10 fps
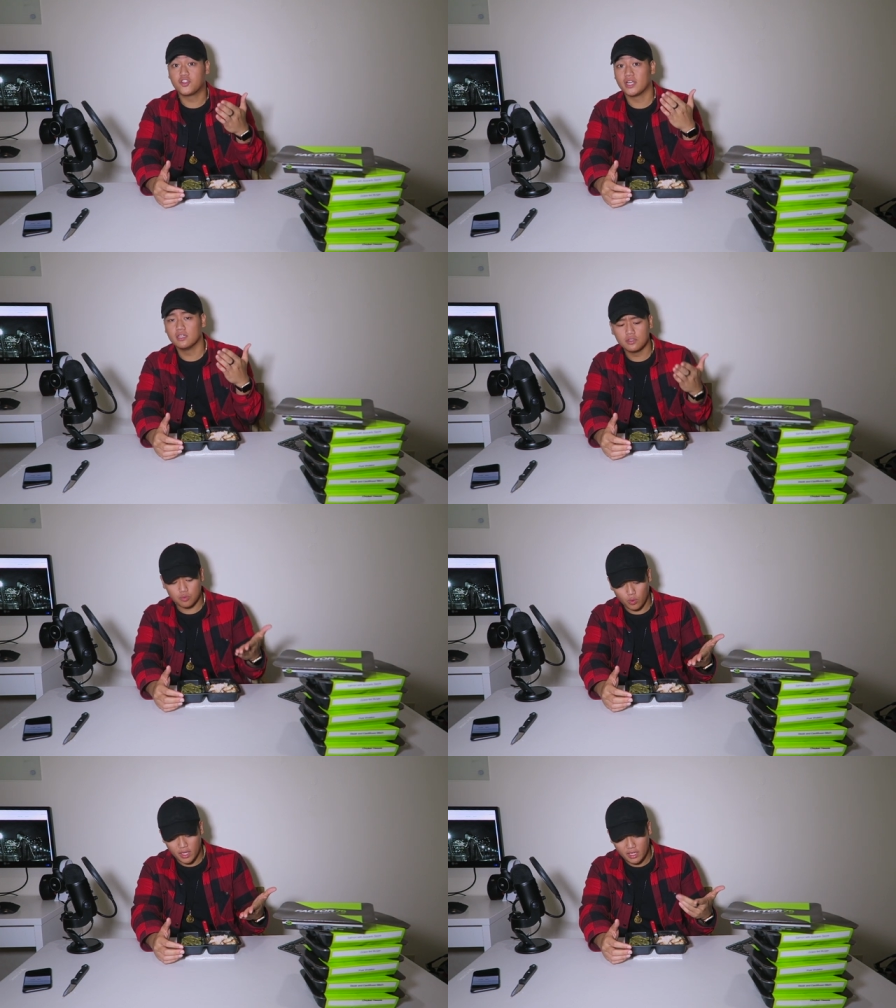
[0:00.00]
you're trying to
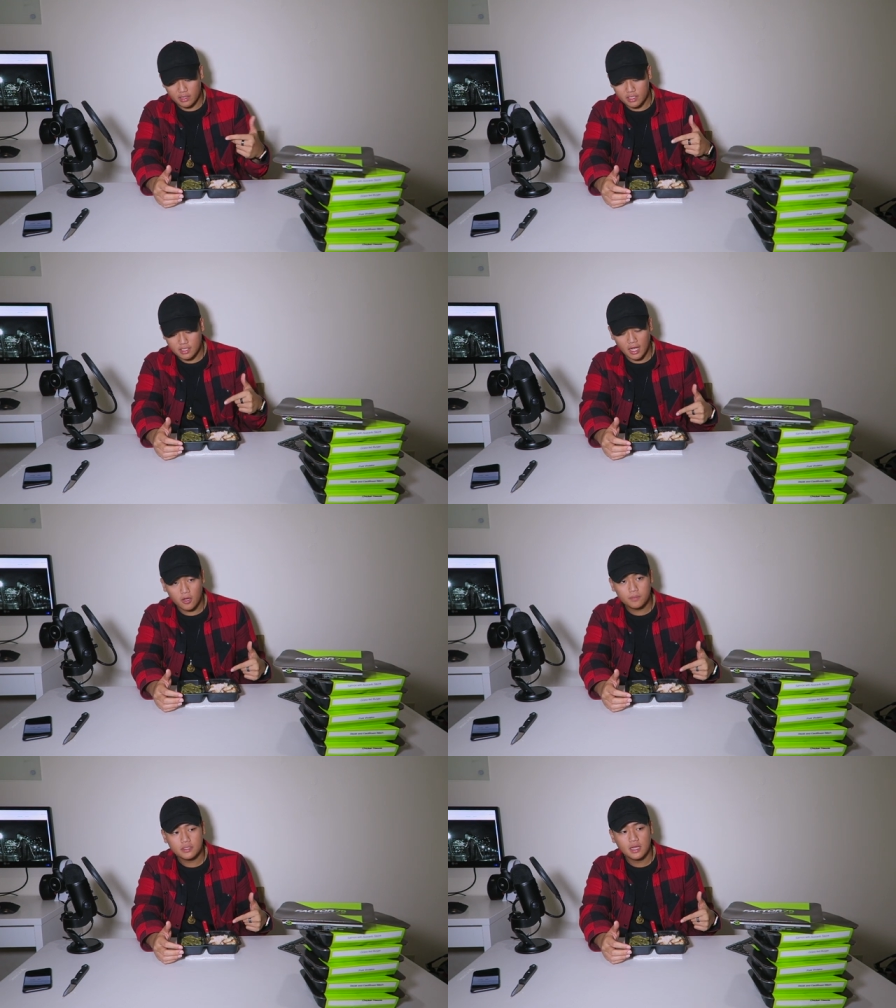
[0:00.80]
lose weight, this
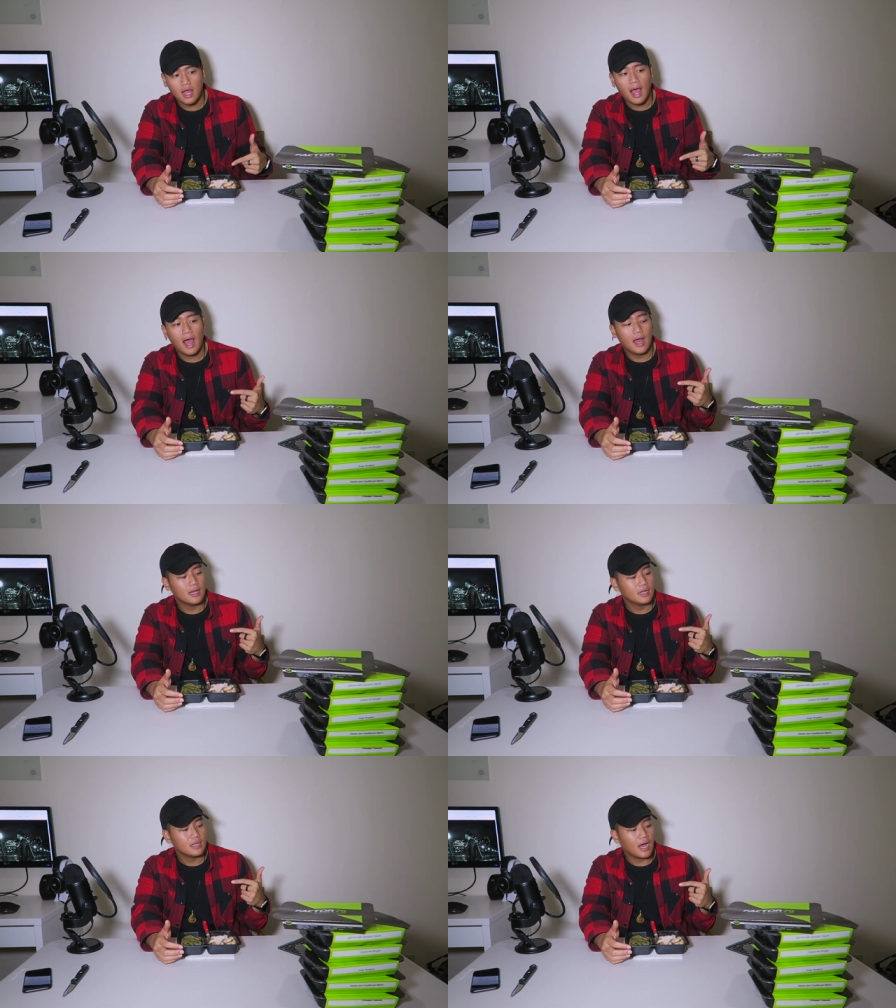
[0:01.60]
helps.
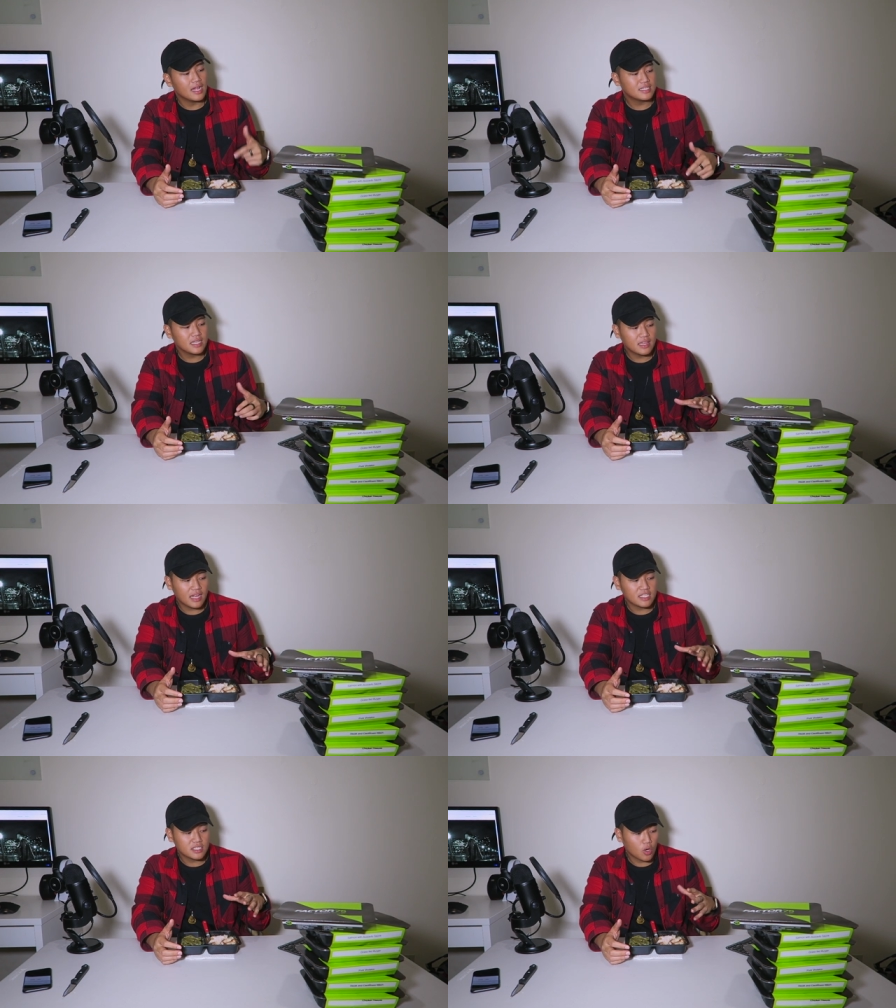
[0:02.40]
I'd say
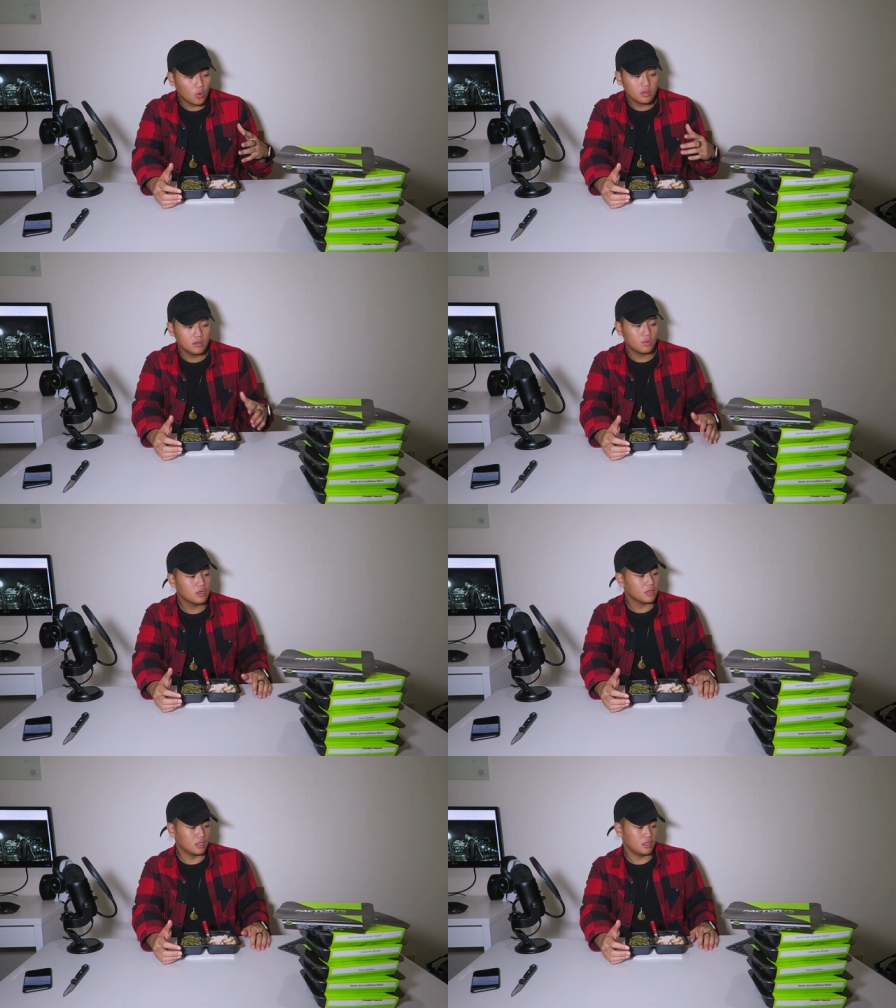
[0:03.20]
that's totally
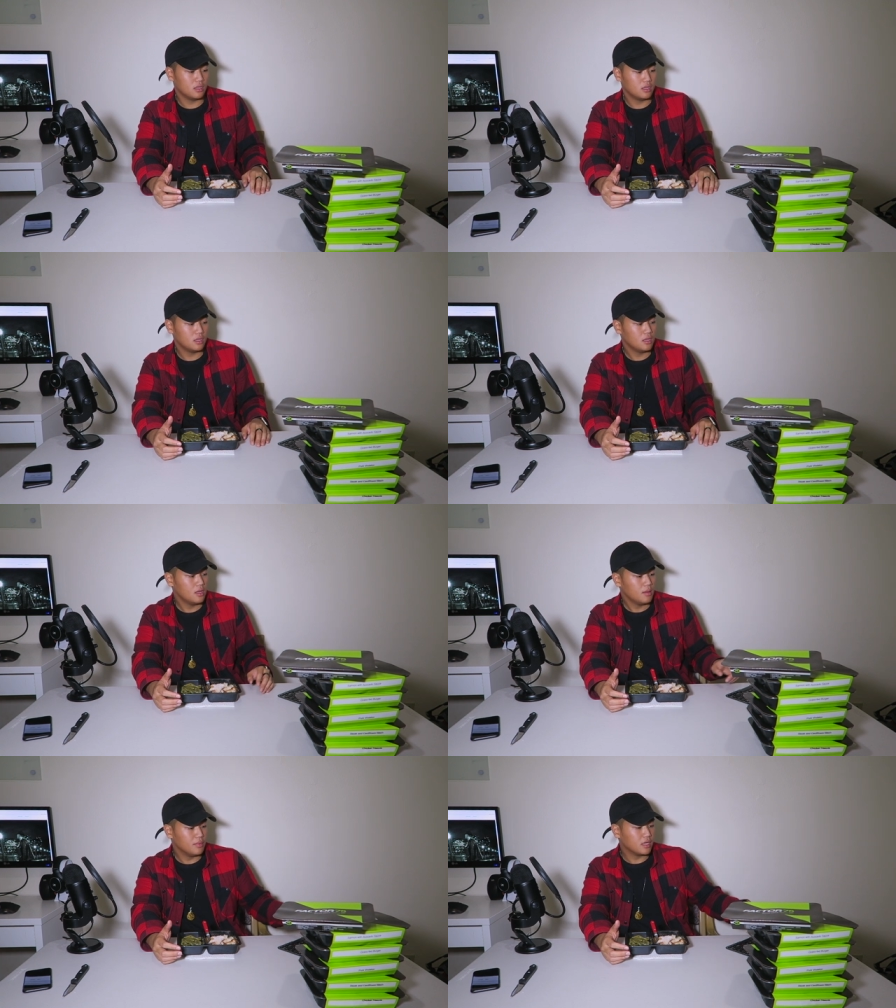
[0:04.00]
worth it,
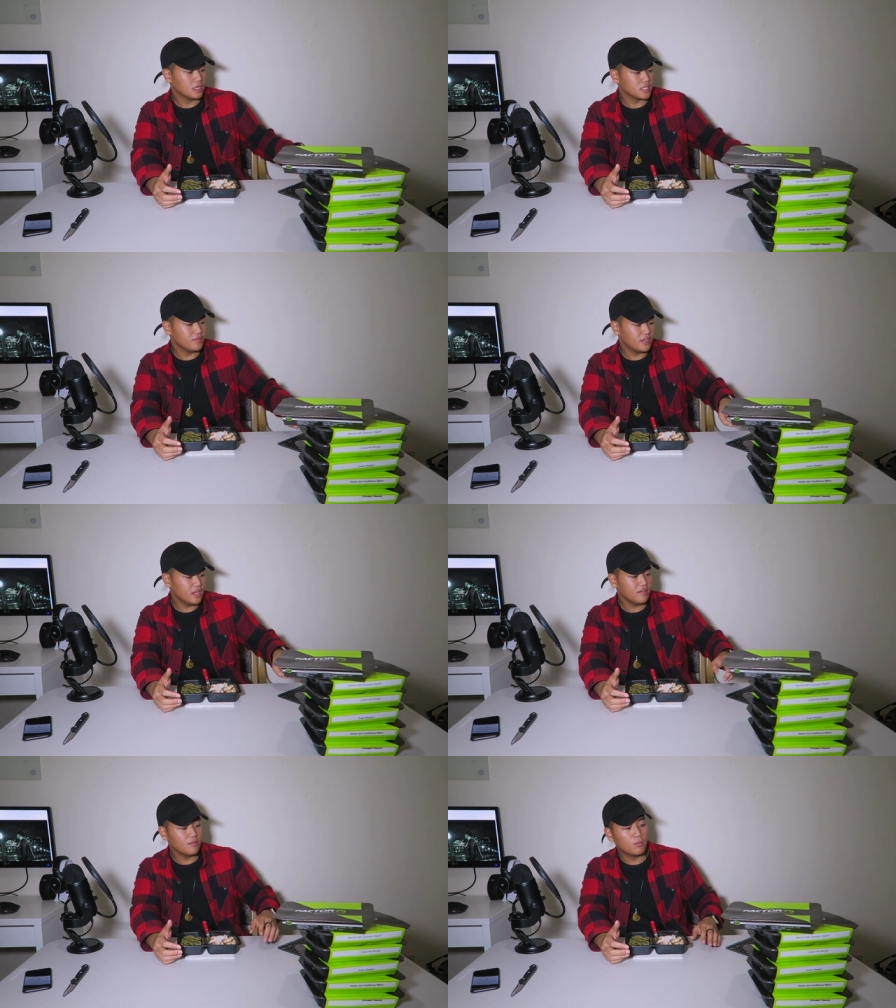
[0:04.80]
because if you
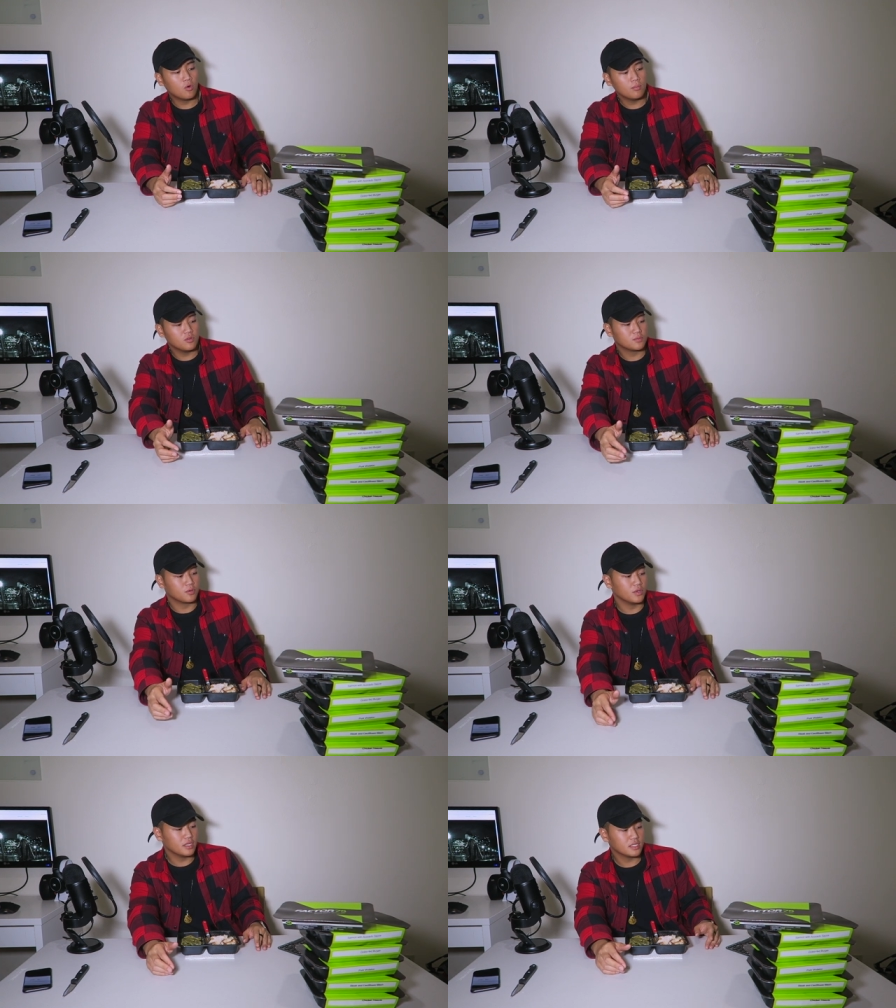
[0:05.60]
get even more meals
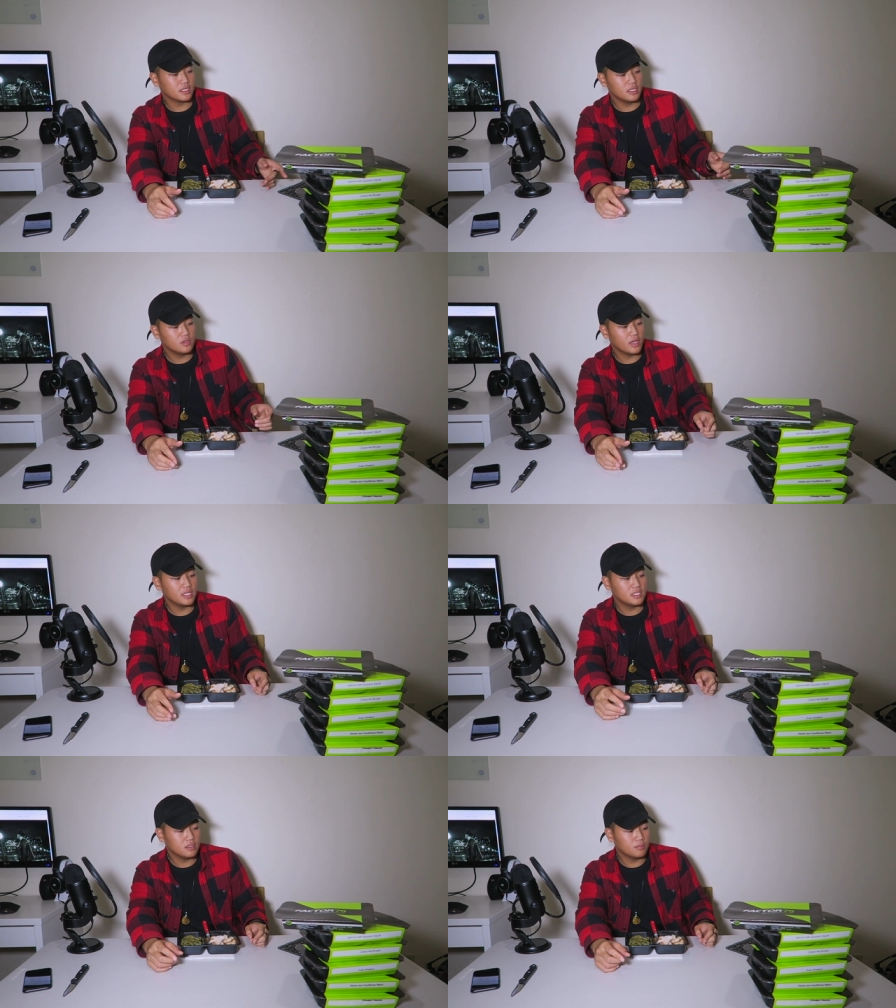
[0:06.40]
per week, let's say you do
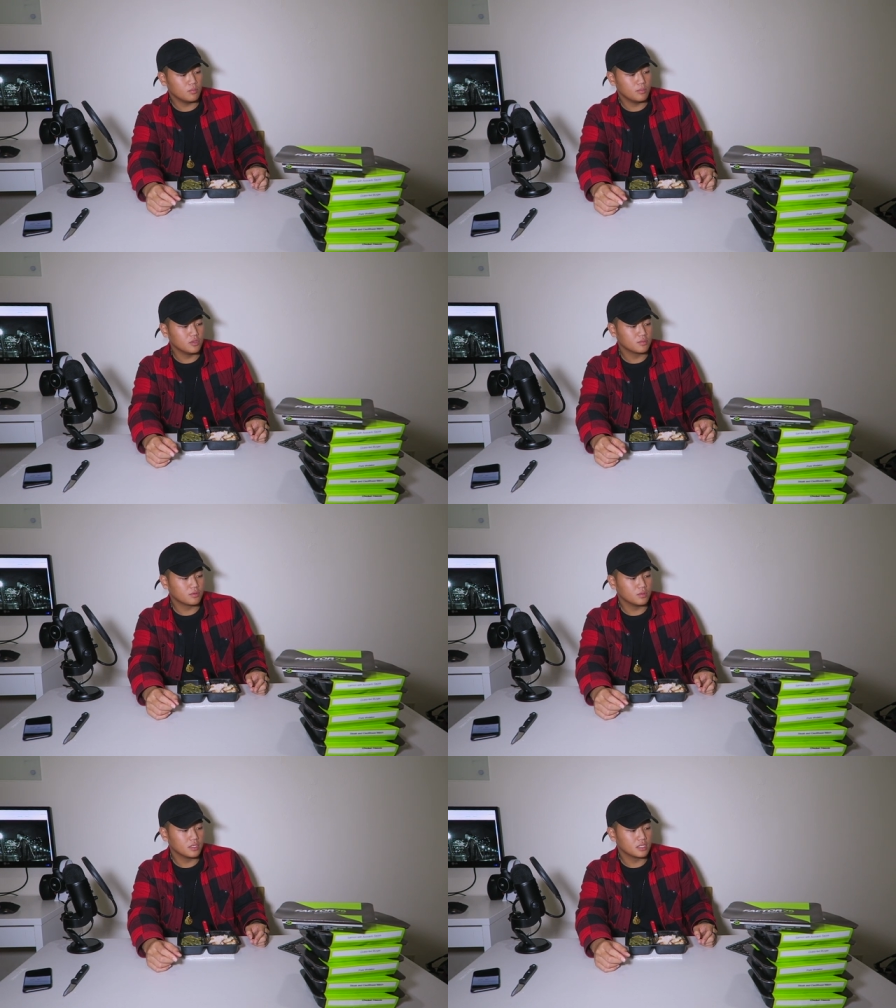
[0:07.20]
18 meals per week.